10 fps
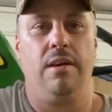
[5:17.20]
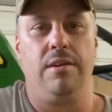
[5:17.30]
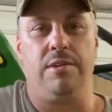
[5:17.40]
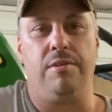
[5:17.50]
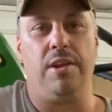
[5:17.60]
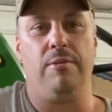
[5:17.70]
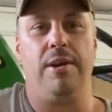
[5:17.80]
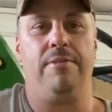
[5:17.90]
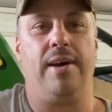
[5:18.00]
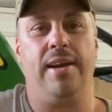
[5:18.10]
So another
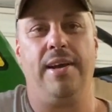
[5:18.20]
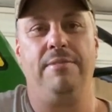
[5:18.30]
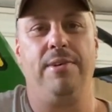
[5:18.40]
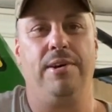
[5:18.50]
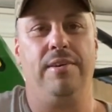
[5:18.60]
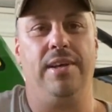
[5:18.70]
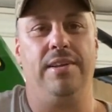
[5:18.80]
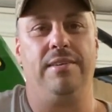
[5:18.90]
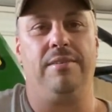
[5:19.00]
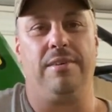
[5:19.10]
way to find a hay field
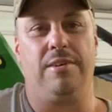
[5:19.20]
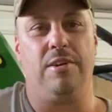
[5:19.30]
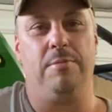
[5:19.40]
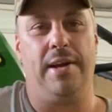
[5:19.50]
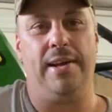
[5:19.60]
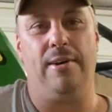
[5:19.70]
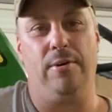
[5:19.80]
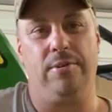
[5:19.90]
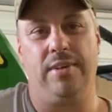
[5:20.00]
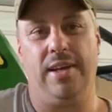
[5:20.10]
goes by that
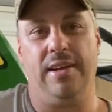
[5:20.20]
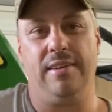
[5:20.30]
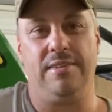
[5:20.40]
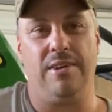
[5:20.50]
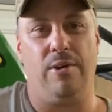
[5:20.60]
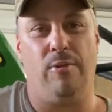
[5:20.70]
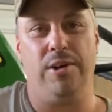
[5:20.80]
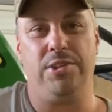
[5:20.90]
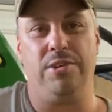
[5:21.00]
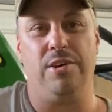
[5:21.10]
old saying, it's not
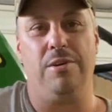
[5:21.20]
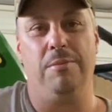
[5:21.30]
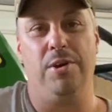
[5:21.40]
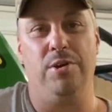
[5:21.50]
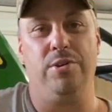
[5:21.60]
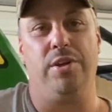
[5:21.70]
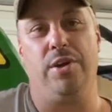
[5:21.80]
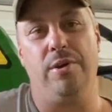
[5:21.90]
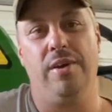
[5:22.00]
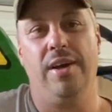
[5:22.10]
what you know, but who you
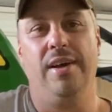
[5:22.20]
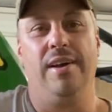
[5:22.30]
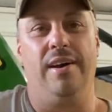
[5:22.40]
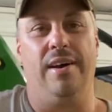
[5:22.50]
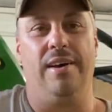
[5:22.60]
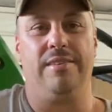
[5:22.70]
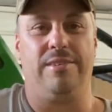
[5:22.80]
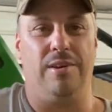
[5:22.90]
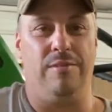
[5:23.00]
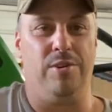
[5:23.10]
know.
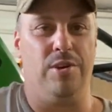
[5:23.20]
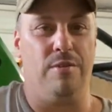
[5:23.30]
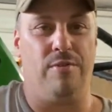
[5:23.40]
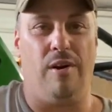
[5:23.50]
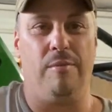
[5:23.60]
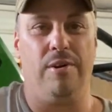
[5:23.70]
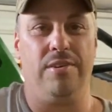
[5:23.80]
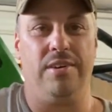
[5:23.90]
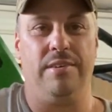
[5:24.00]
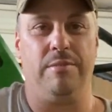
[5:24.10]
So if you know
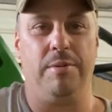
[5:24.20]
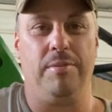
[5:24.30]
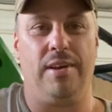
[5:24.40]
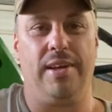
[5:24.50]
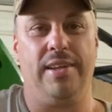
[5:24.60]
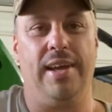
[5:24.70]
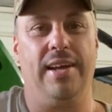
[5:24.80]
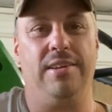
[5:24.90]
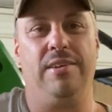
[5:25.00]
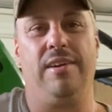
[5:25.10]
farmers and different people like
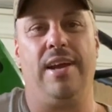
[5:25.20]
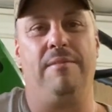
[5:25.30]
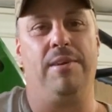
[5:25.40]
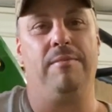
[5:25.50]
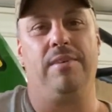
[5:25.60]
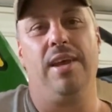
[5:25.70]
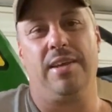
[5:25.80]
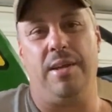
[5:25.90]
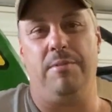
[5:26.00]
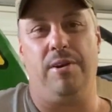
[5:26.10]
that, you can have them
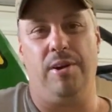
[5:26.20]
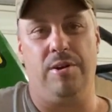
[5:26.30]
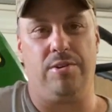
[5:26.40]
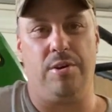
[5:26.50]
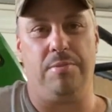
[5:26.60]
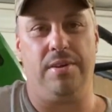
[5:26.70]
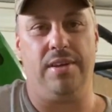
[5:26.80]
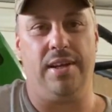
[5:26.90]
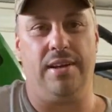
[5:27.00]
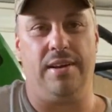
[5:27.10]
keep your ears open
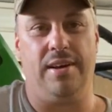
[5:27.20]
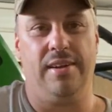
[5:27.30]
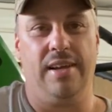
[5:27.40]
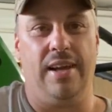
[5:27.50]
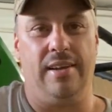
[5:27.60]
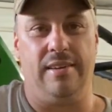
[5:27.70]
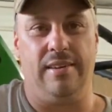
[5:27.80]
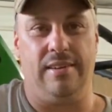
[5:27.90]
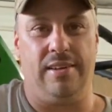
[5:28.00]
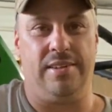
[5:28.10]
and
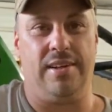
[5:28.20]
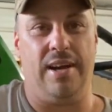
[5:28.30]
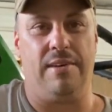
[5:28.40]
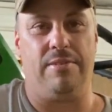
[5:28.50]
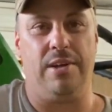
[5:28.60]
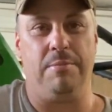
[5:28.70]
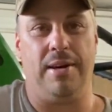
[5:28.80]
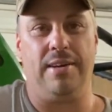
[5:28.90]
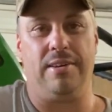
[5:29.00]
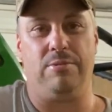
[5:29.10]
listen out for
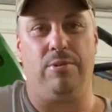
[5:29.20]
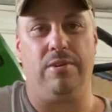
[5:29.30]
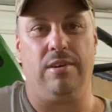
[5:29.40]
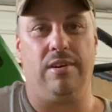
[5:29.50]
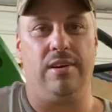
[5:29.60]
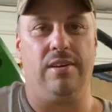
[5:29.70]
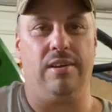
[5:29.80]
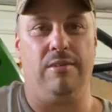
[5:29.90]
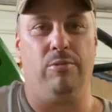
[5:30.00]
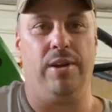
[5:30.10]
anybody that's wanting to
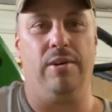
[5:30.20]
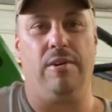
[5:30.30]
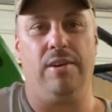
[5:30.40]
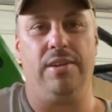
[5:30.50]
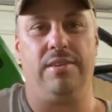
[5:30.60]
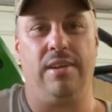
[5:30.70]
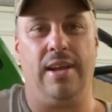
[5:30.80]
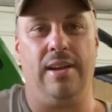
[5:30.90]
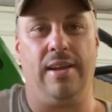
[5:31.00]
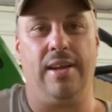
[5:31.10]
rent or lease
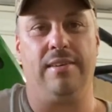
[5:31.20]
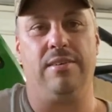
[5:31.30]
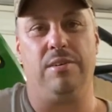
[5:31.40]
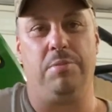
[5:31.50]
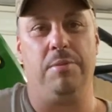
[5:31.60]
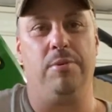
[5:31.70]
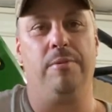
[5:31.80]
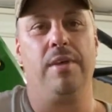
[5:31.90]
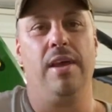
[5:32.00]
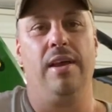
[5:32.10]
hay land to people.